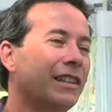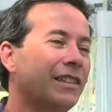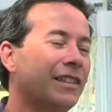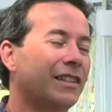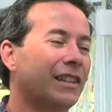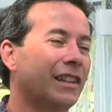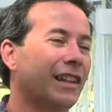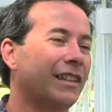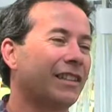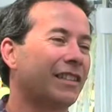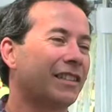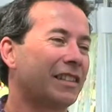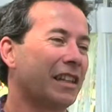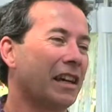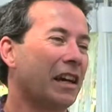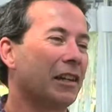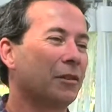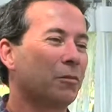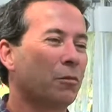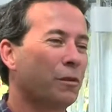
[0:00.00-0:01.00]
let's let's
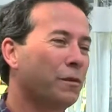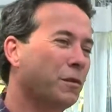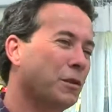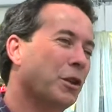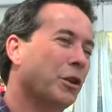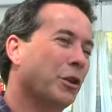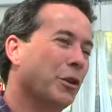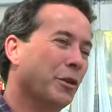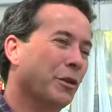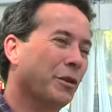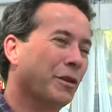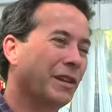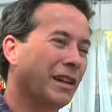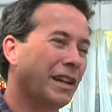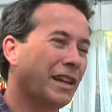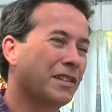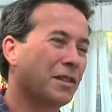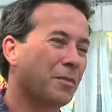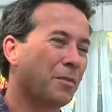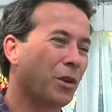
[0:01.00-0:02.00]
start with you
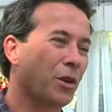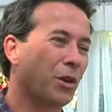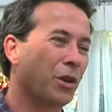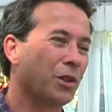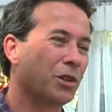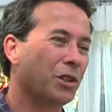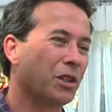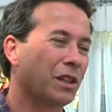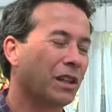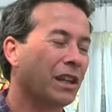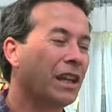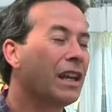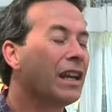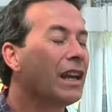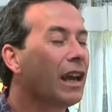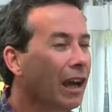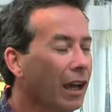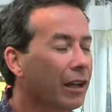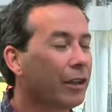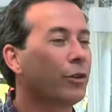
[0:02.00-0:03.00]
as a person.
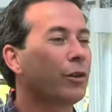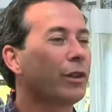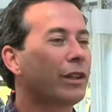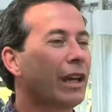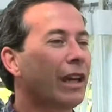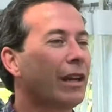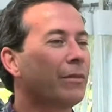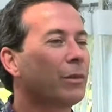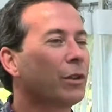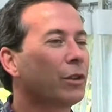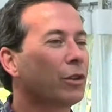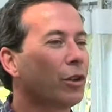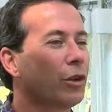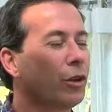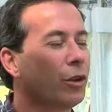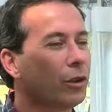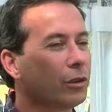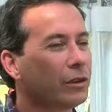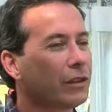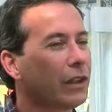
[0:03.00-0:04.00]
Are you a Canberra
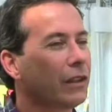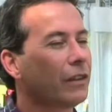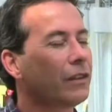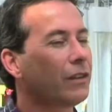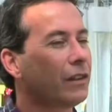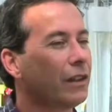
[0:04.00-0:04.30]
girl? Tell us,